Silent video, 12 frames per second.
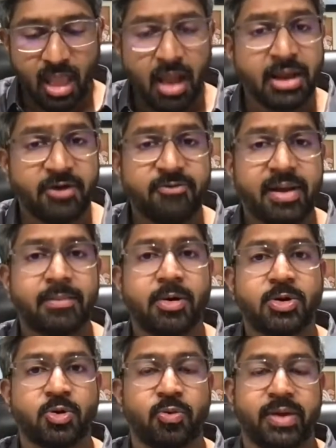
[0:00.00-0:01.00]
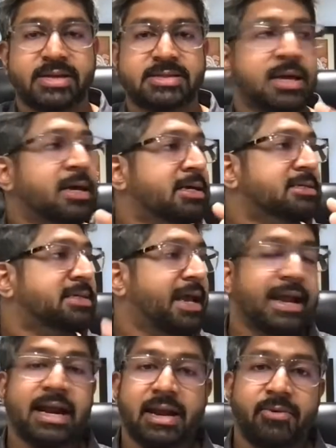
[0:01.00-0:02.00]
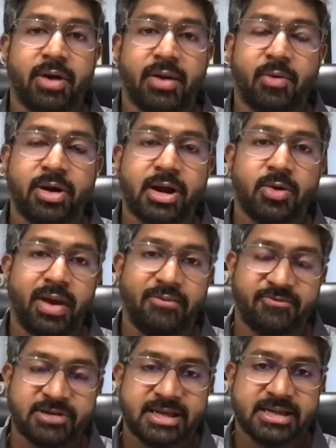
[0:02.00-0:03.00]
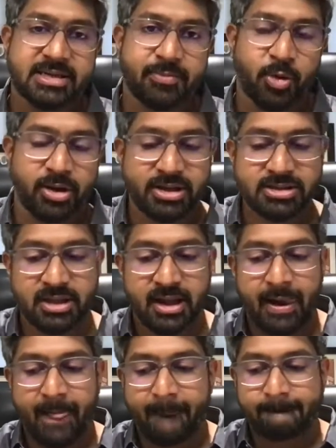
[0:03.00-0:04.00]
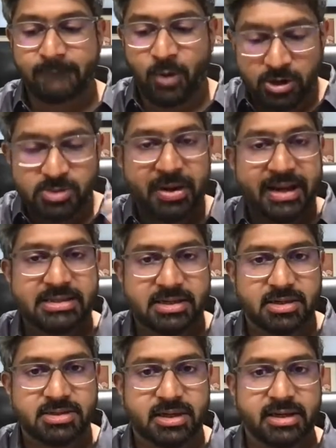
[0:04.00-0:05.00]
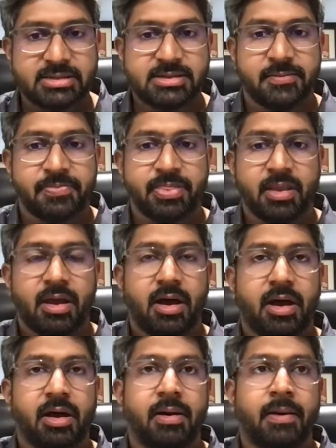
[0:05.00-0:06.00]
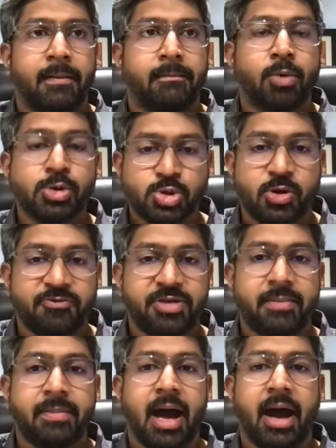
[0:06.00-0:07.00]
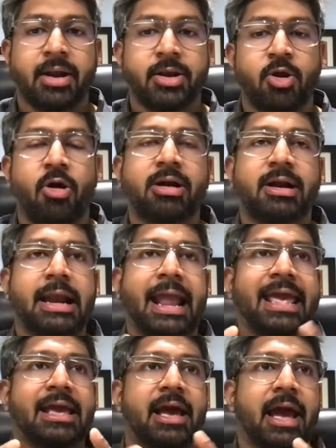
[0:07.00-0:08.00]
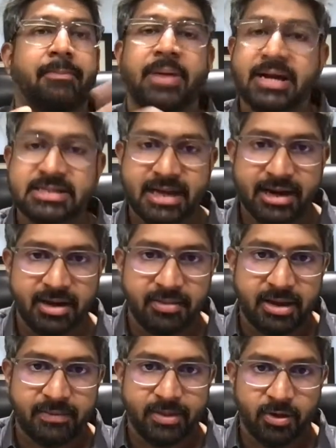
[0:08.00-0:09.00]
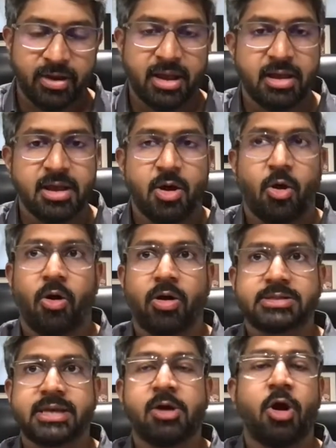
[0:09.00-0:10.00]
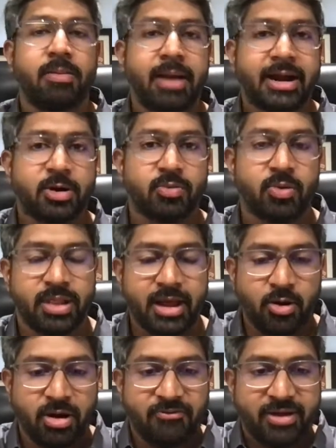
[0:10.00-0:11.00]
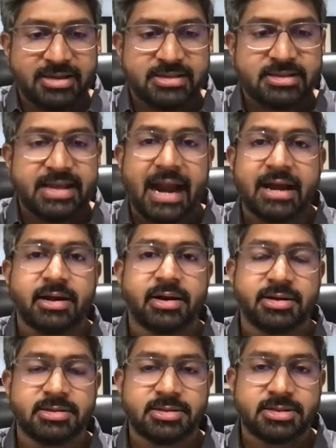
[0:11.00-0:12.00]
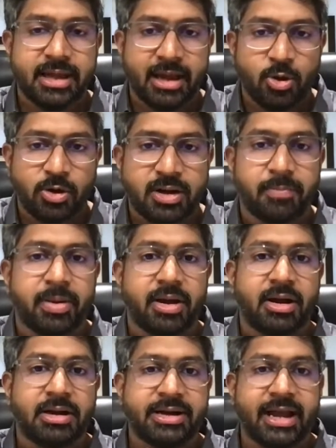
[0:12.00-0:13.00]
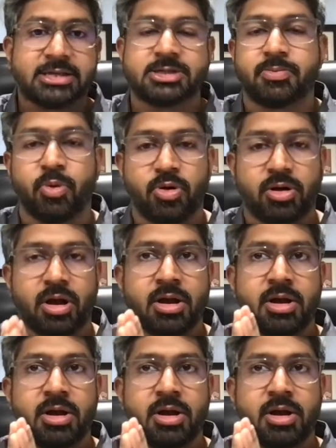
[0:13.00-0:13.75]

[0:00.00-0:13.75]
give me about 2 weeks. Secondly, what I wanted to emphasize upon is cosmetic surgeries. Most of them are not like appendicectomy, okay, or say gallbladder removal. They're not a very standard, stereotypical textbook